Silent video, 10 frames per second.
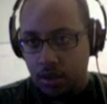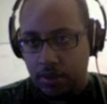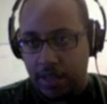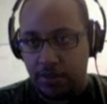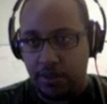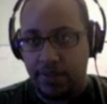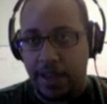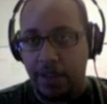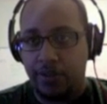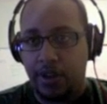that's what these
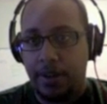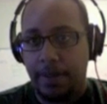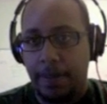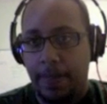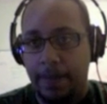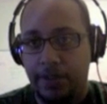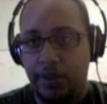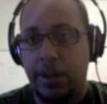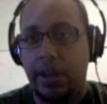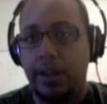values are, 0,
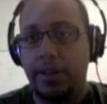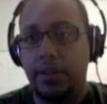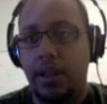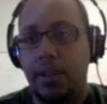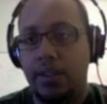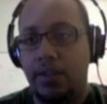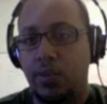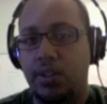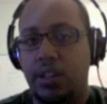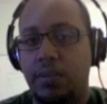90. This is what
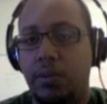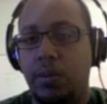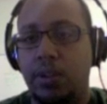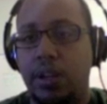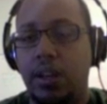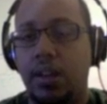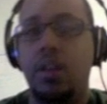it's going to be rotating on